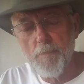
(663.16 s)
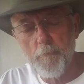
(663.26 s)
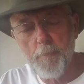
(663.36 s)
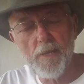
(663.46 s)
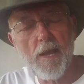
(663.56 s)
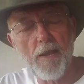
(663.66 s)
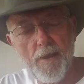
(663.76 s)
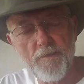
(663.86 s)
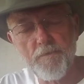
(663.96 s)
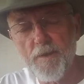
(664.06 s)
like
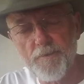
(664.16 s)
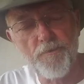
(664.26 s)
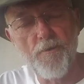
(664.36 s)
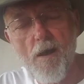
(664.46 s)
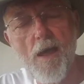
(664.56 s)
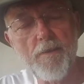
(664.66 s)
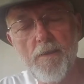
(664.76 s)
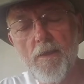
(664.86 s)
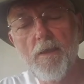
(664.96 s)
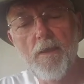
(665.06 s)
desert. It's not.
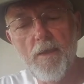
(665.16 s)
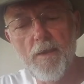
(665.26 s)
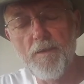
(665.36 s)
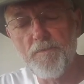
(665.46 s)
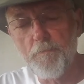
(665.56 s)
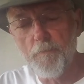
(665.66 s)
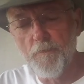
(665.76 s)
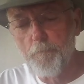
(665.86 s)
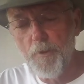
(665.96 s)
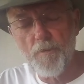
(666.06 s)
It is
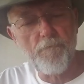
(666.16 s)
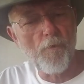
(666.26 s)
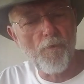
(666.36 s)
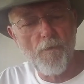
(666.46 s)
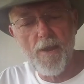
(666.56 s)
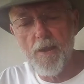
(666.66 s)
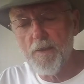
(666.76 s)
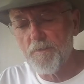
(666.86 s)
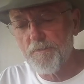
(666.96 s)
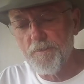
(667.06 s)
beautiful
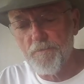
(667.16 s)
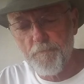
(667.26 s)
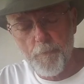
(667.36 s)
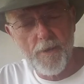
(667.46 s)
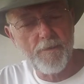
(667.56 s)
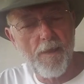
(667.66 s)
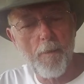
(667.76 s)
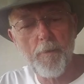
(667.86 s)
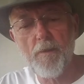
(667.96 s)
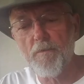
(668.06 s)
green. It's still
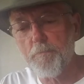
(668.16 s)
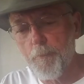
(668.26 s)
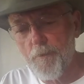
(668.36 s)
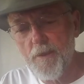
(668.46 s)
springtime here. It's pretty,